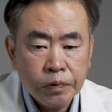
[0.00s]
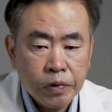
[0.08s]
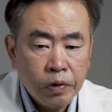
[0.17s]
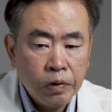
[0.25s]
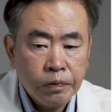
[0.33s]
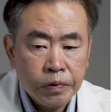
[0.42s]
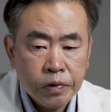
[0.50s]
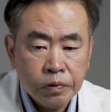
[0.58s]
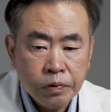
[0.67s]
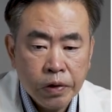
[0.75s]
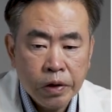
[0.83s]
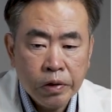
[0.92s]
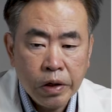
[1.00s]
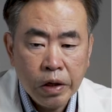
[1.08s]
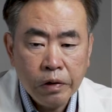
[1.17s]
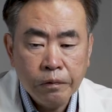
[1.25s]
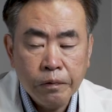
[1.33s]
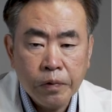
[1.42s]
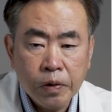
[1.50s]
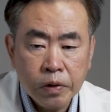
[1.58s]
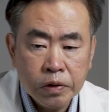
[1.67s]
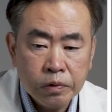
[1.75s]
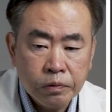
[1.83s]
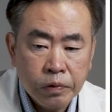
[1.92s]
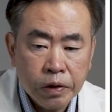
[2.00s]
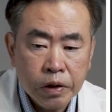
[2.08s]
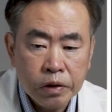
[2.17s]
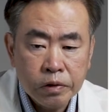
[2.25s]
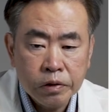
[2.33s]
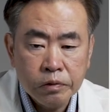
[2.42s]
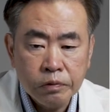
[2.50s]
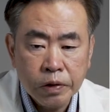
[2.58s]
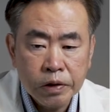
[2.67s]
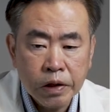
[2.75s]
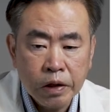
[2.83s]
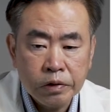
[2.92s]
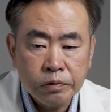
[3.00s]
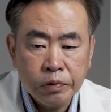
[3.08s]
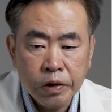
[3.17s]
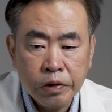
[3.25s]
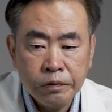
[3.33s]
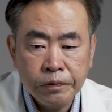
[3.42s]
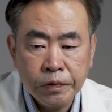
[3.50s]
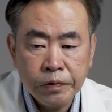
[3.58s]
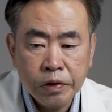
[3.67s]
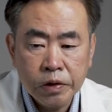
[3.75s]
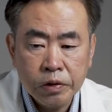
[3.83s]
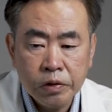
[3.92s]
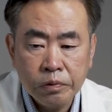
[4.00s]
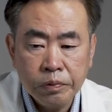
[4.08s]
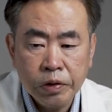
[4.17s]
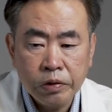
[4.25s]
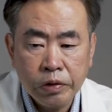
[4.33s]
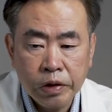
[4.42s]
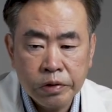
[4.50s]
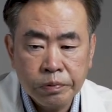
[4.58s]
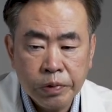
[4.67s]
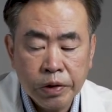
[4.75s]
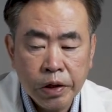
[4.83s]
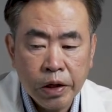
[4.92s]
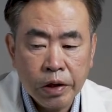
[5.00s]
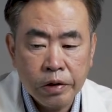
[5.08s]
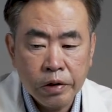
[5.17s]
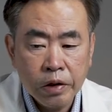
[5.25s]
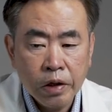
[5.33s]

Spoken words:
going from 384 to 1,152 milligrams per day.